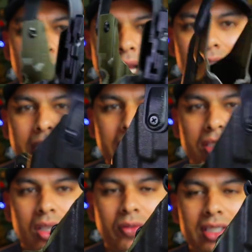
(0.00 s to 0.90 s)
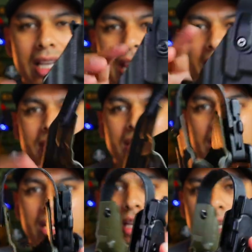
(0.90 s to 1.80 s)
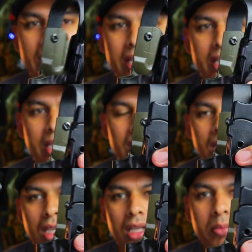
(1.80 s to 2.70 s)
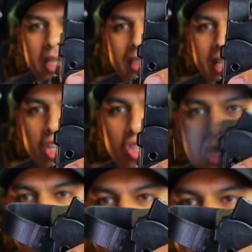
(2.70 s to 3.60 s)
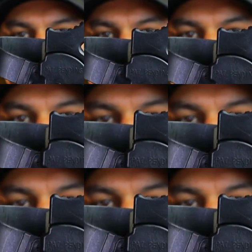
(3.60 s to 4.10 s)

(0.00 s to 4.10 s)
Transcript: belt and this obviously has a um, retention device